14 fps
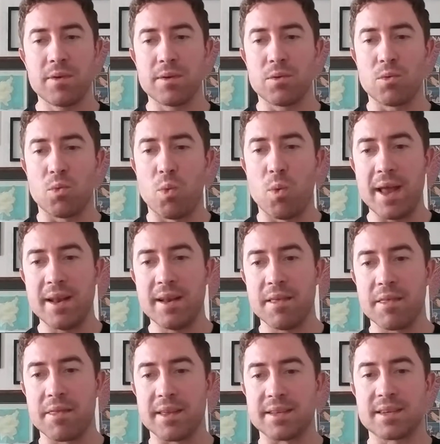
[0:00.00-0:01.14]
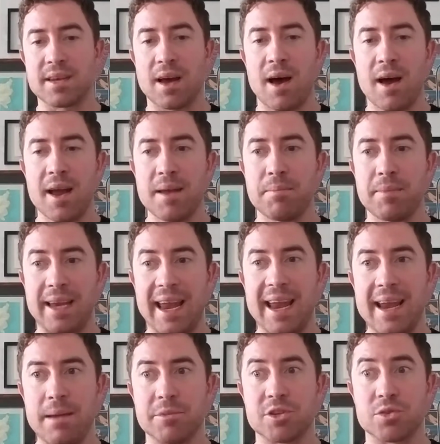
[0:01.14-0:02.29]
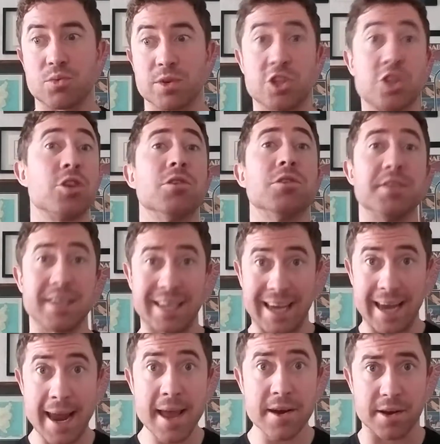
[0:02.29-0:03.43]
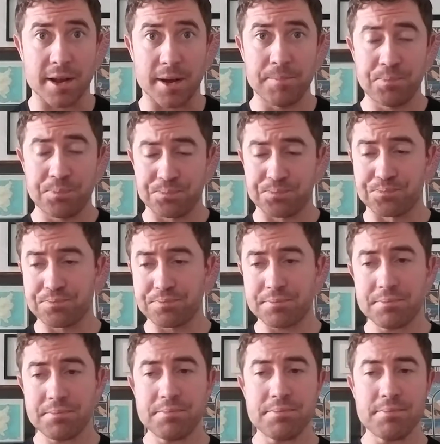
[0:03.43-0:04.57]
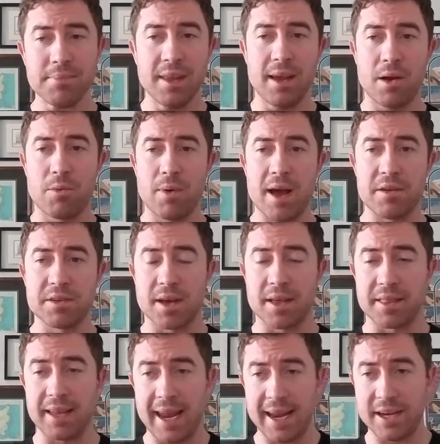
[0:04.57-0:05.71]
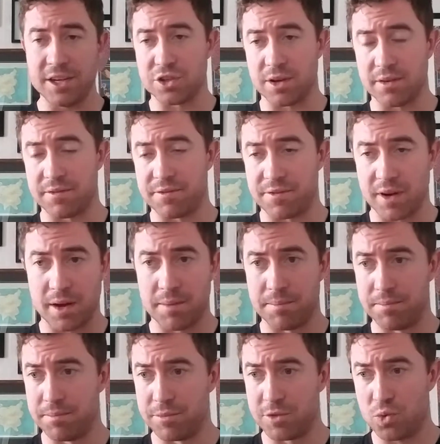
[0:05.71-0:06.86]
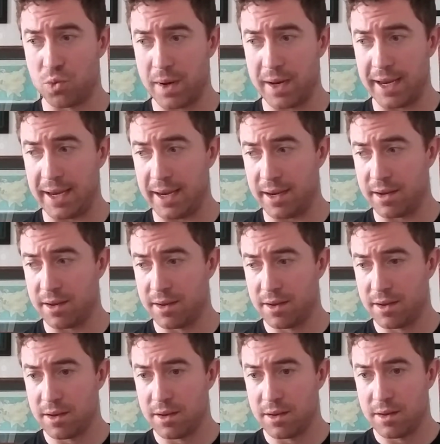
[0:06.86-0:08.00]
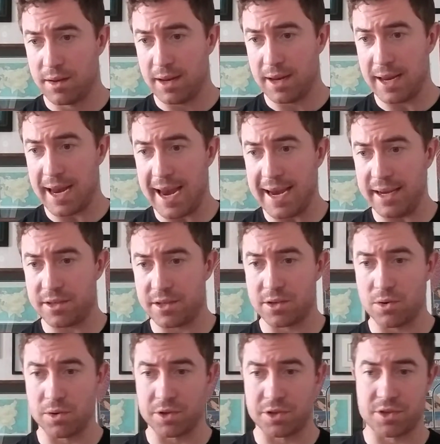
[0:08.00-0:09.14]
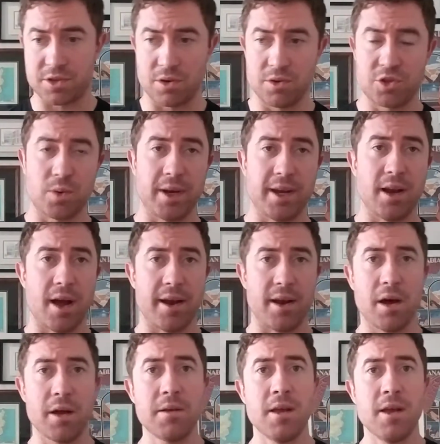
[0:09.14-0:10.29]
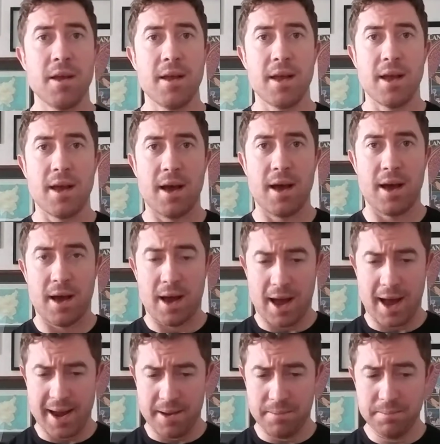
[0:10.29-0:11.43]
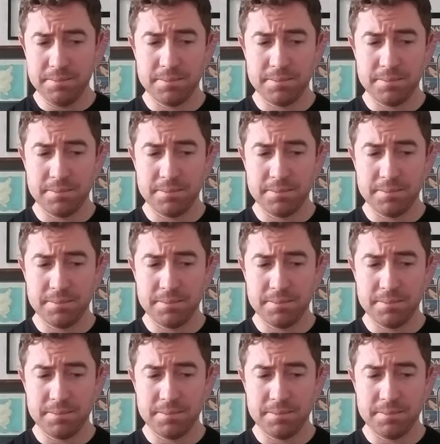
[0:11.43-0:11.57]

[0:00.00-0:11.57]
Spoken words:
When the time came to return to Canada around the age of 28 or so, 29 odd, I